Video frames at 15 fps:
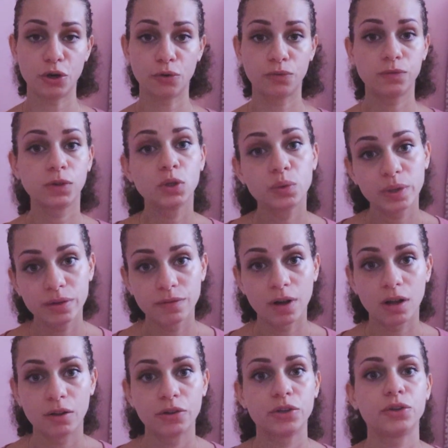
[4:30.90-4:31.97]
fluid
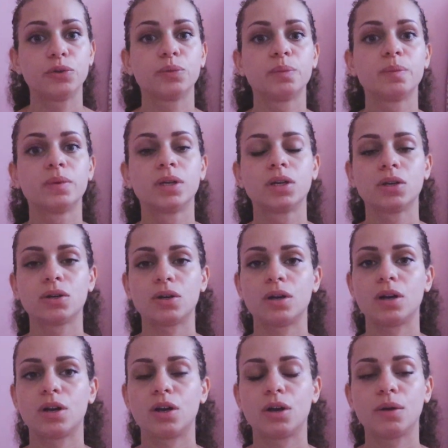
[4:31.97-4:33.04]
volume,
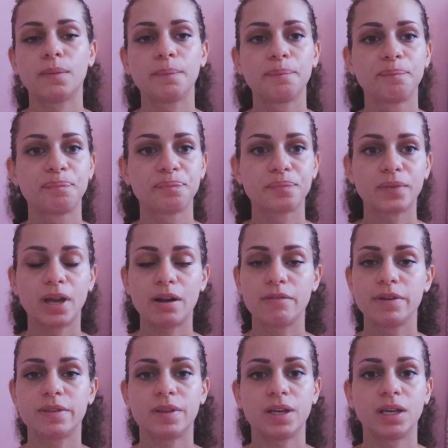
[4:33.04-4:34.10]

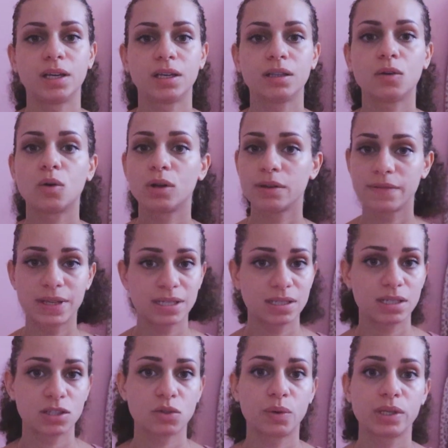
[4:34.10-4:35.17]
everything, all of this
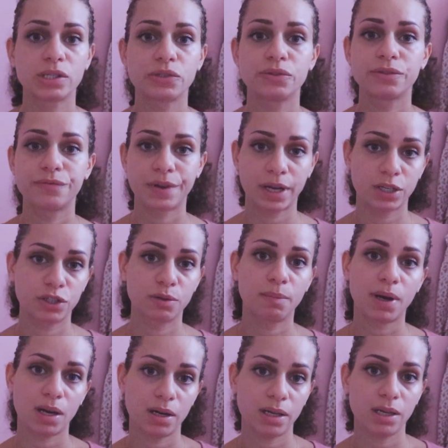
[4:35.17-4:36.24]
is going to affect your
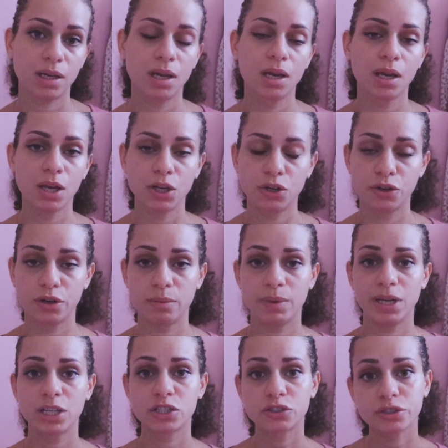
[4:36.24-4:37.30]
body. You're going to
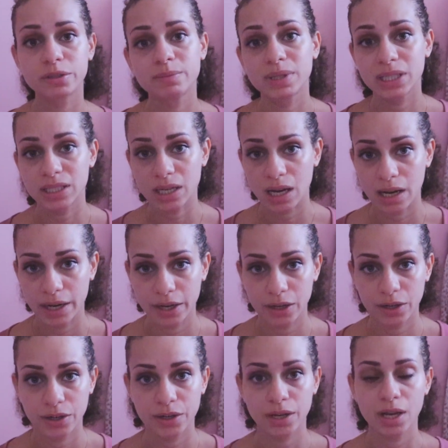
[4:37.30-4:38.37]
be extremely
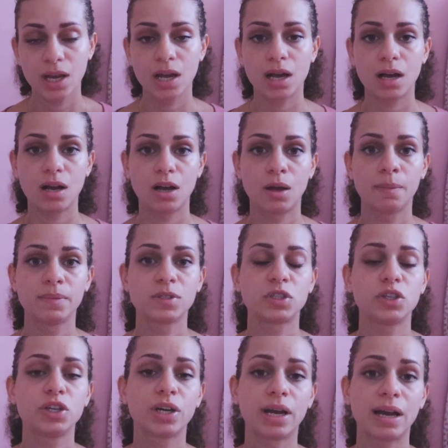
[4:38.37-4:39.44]
tired.
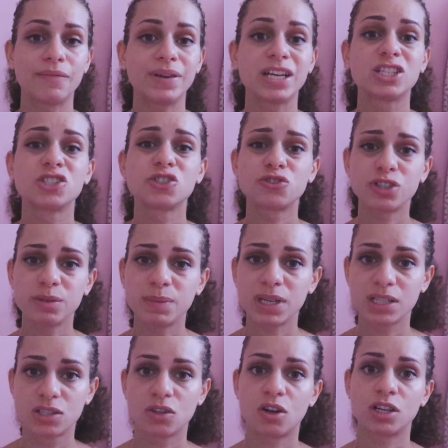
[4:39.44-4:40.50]
So you're going to have extreme
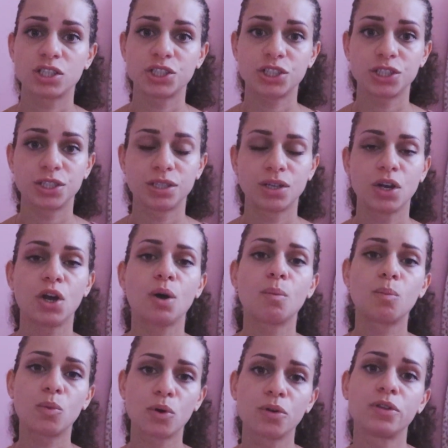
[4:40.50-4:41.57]
exhaustion,
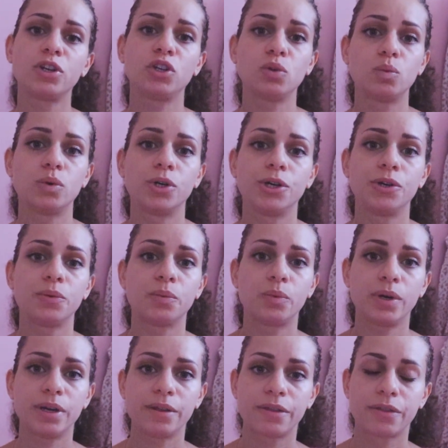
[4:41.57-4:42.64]
more than you would
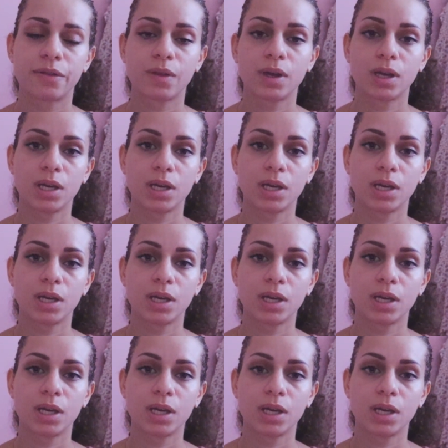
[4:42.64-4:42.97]
with